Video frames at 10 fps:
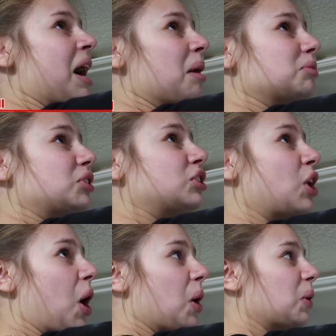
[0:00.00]
I'm
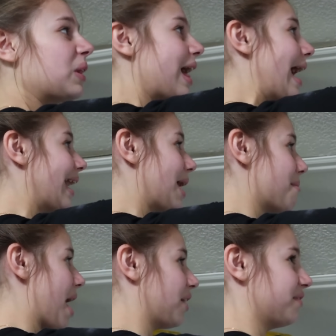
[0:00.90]
so glad
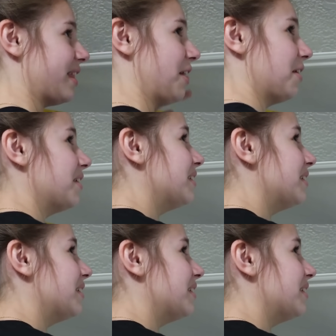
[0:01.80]
I'm out of there.